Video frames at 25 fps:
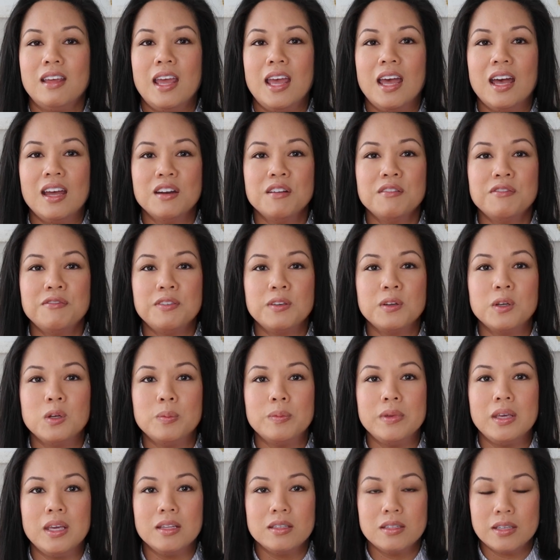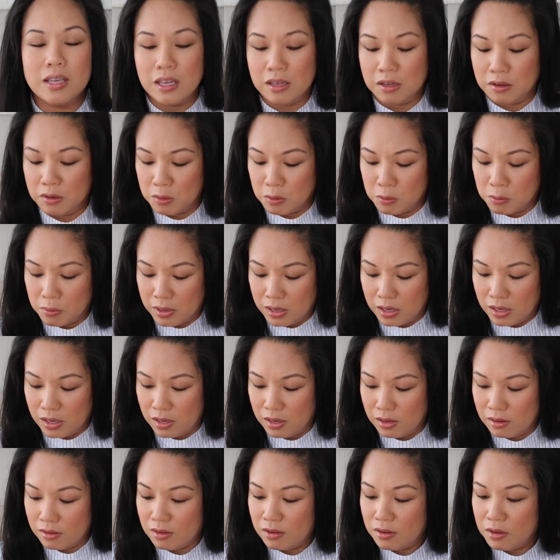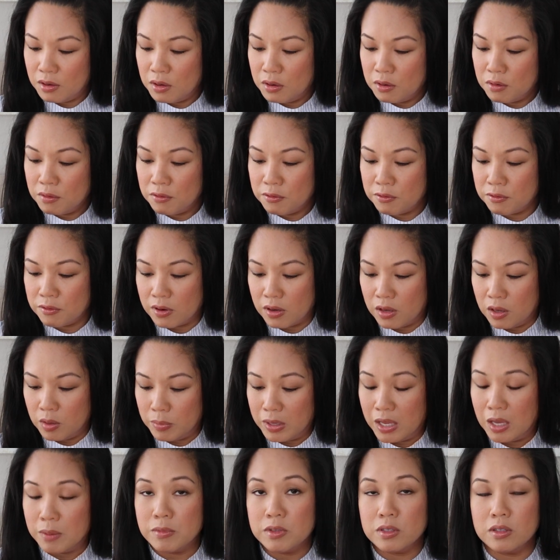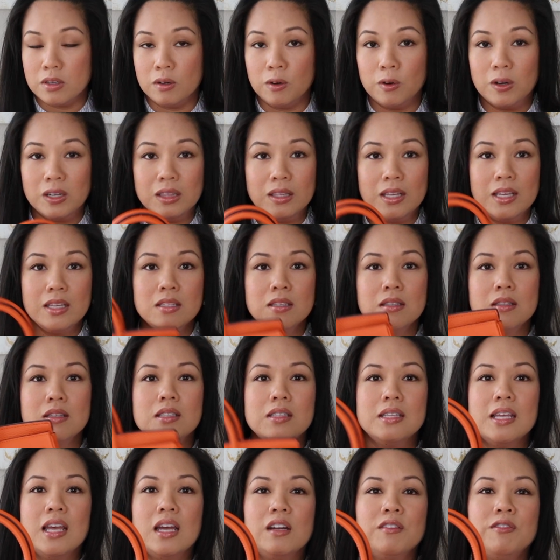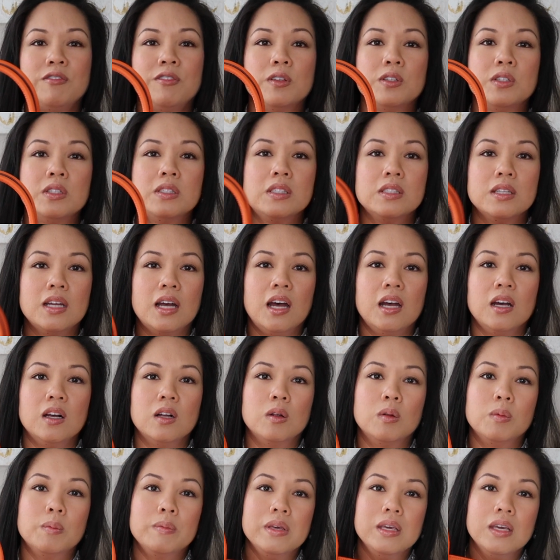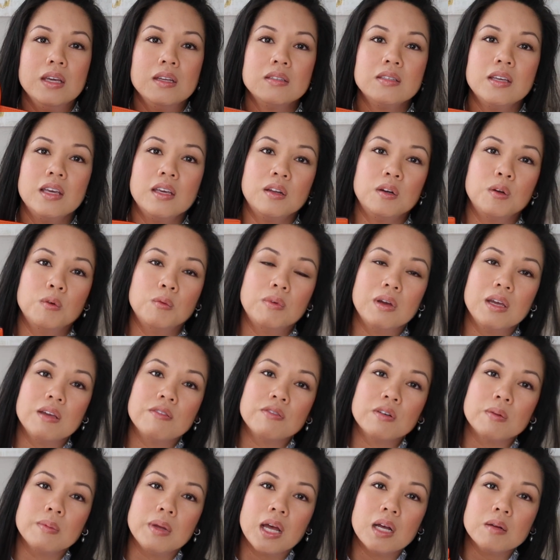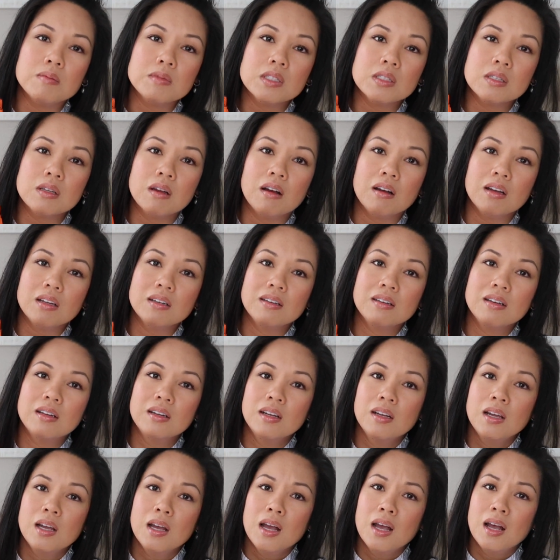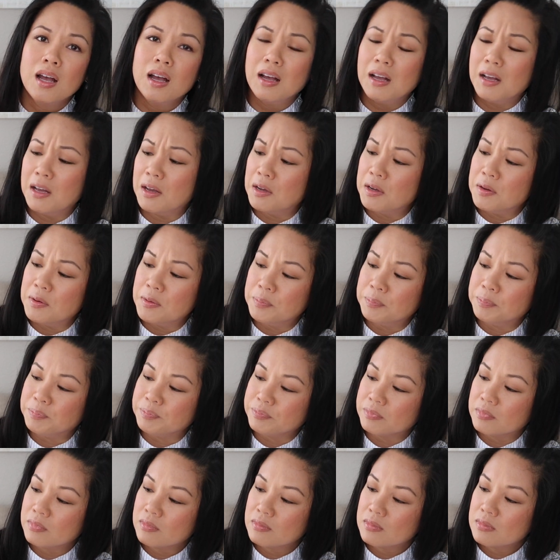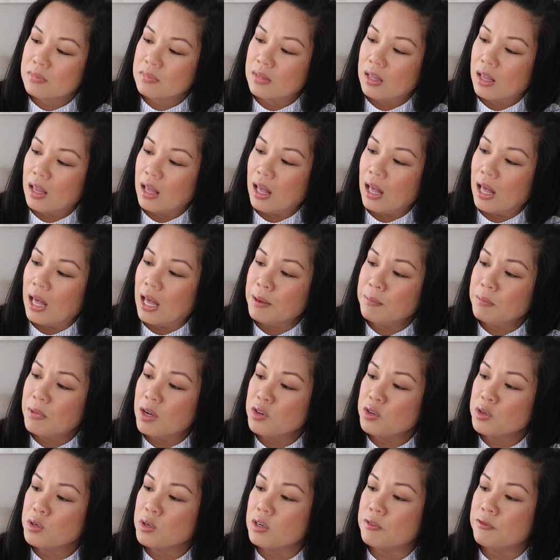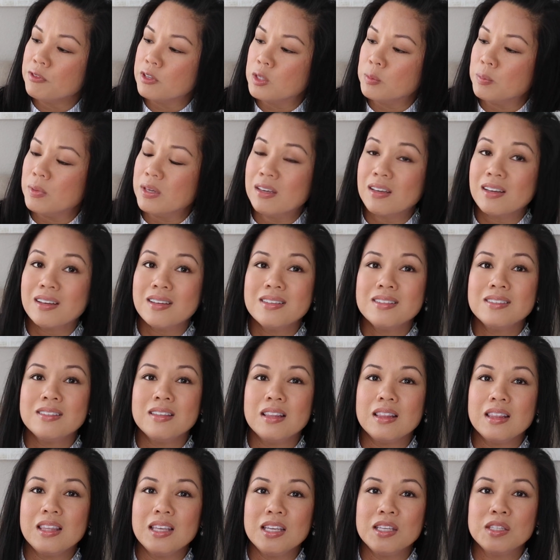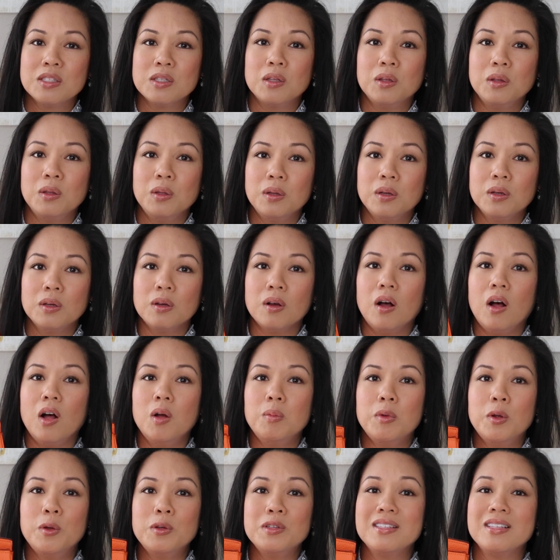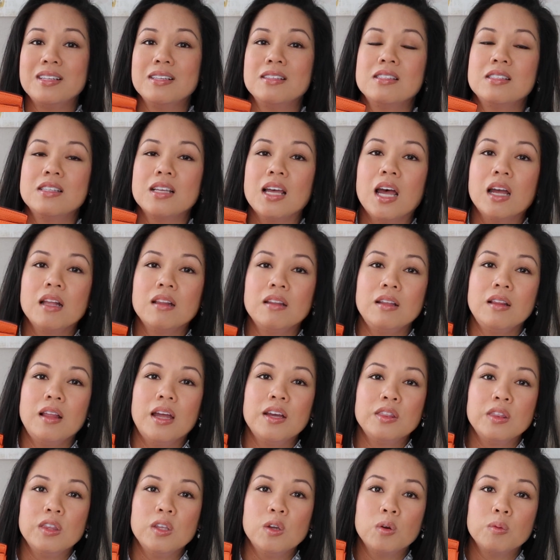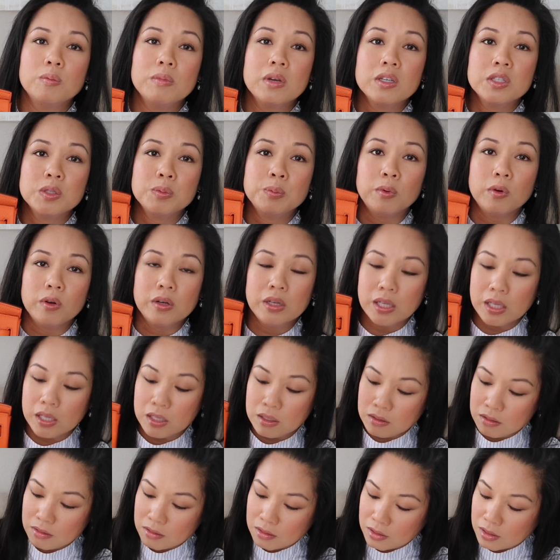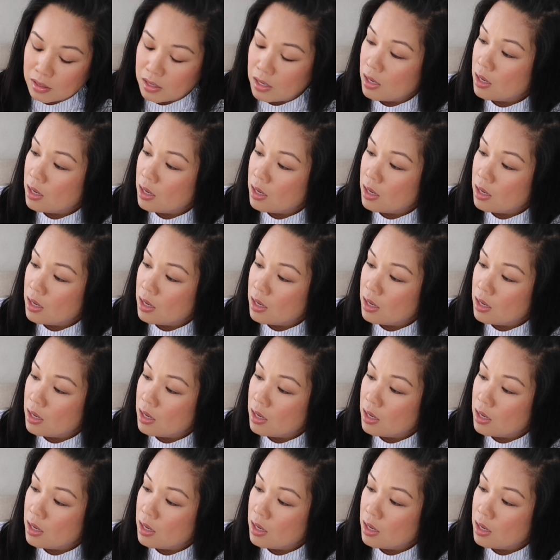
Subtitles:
Ainifeel being taken away from Amazon, or at least this Ainifeel style being taken away from Amazon, I'm not sure if it's because these look almost exactly like the Hermes Birkin,